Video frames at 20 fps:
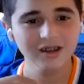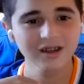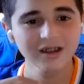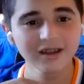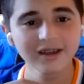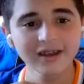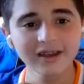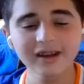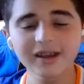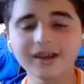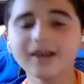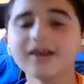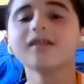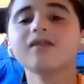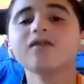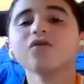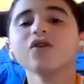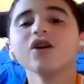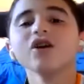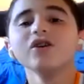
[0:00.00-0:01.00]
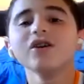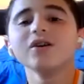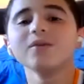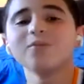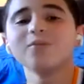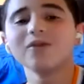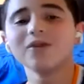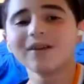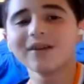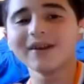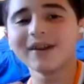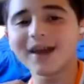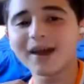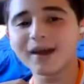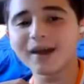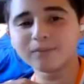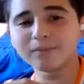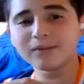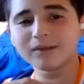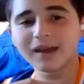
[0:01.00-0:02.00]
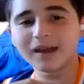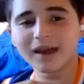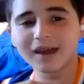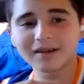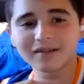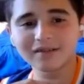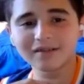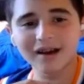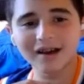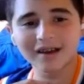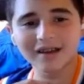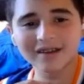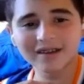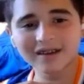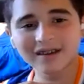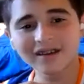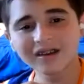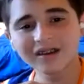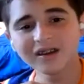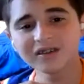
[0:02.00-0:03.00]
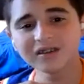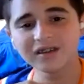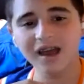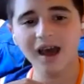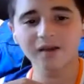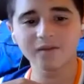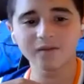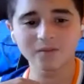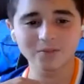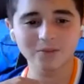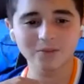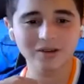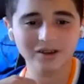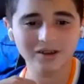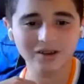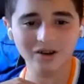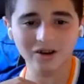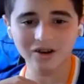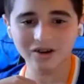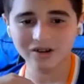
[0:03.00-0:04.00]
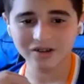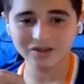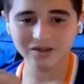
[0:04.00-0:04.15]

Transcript: And it's really important in the NBA like to have a point guard.